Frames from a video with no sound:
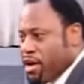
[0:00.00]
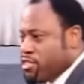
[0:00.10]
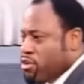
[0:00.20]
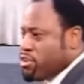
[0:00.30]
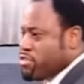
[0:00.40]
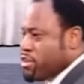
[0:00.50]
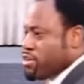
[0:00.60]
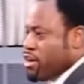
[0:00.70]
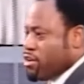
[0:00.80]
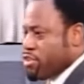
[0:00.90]
I thought they said
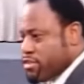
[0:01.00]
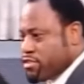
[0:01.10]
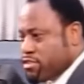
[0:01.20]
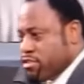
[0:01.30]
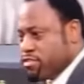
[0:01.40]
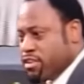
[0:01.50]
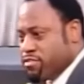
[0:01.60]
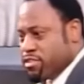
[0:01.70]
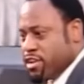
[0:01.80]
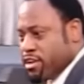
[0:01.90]
that God rested on the
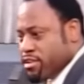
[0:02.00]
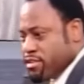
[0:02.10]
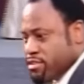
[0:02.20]
seventh day.